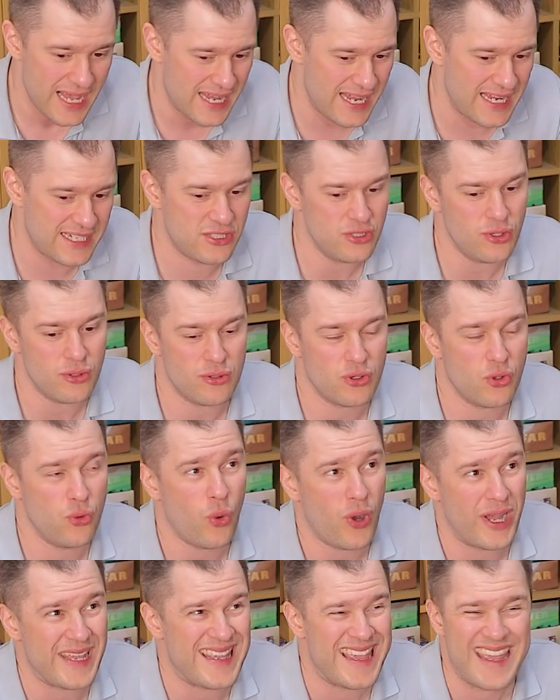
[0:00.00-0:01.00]
It's not
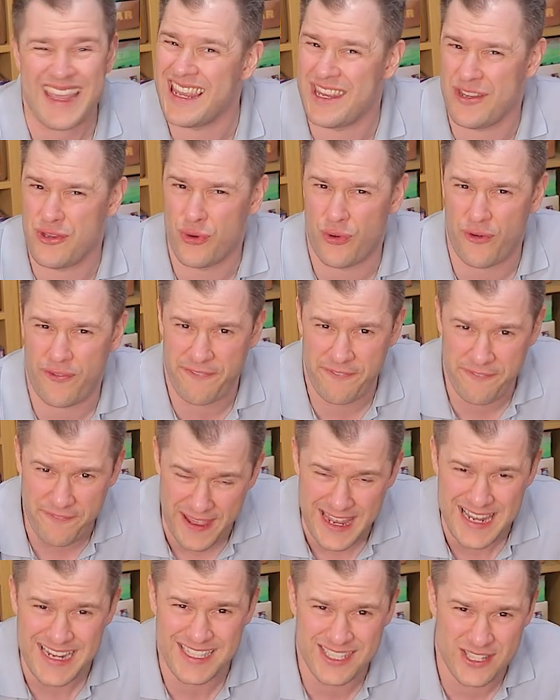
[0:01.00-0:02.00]
quite in your
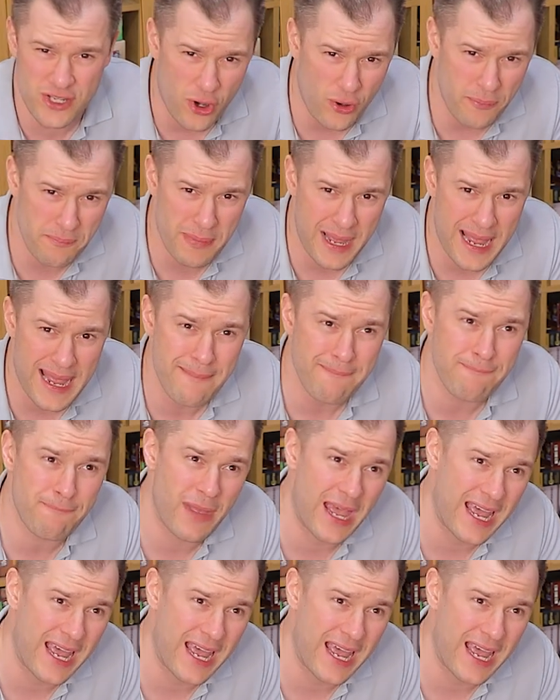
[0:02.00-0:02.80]
face combat.